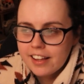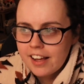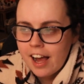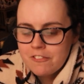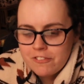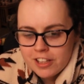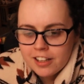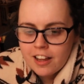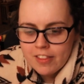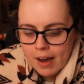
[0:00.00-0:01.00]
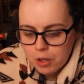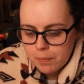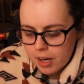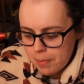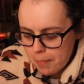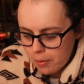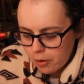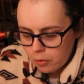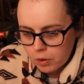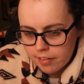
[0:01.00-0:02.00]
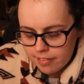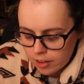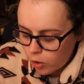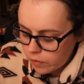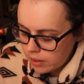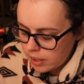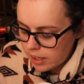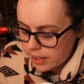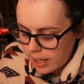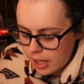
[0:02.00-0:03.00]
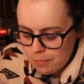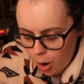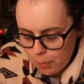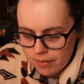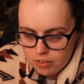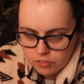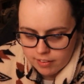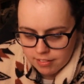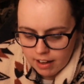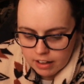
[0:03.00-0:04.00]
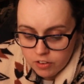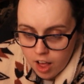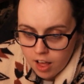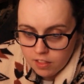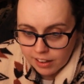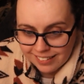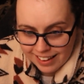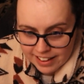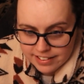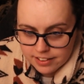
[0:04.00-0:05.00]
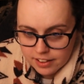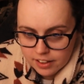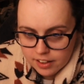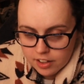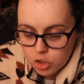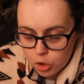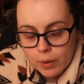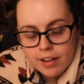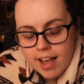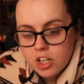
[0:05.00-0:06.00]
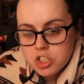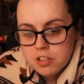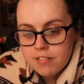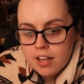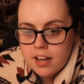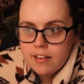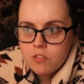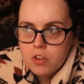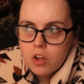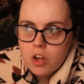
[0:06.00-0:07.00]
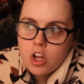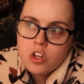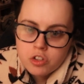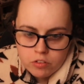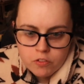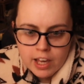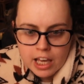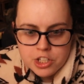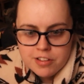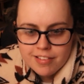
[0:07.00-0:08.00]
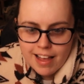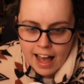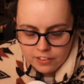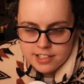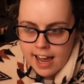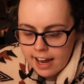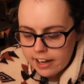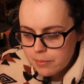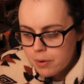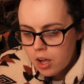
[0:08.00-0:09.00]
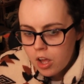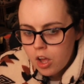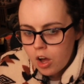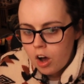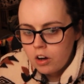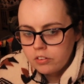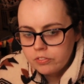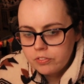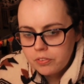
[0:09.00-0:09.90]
I feel like that would have been a bit more, we could have seen all the key moments of his life that led to his actions and his justifications at the time of